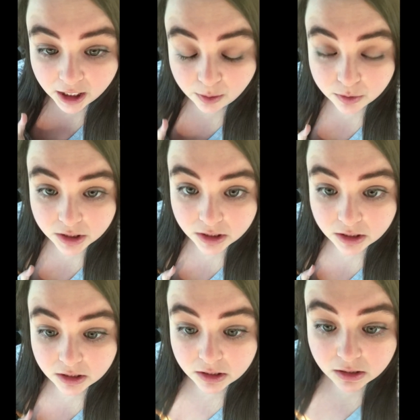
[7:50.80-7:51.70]
any
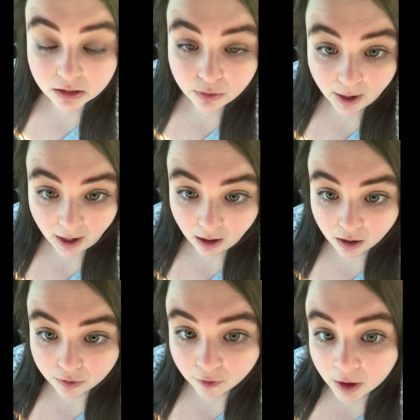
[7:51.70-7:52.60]
resistance that you
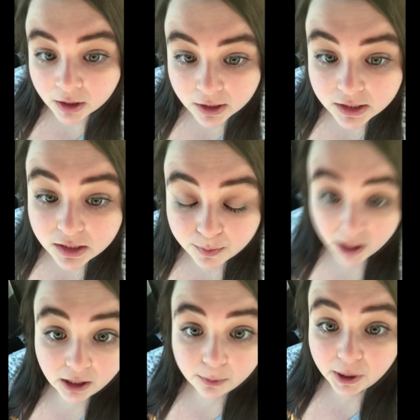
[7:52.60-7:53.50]
have to
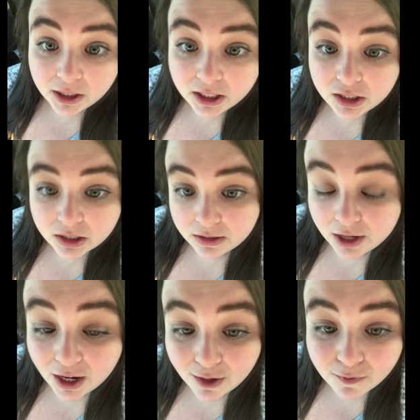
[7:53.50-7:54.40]
making money, to
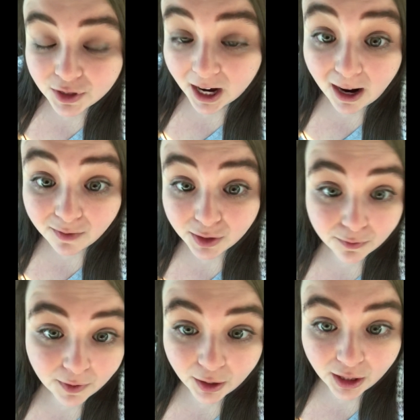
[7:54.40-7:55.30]
life, to
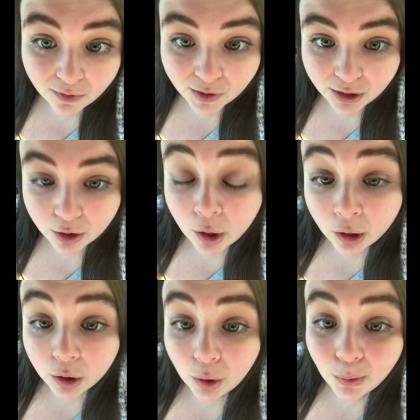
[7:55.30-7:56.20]
having fun even,
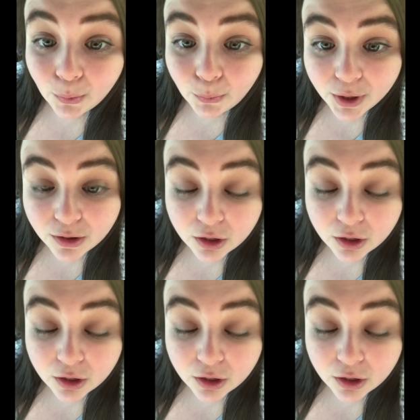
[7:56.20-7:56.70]
with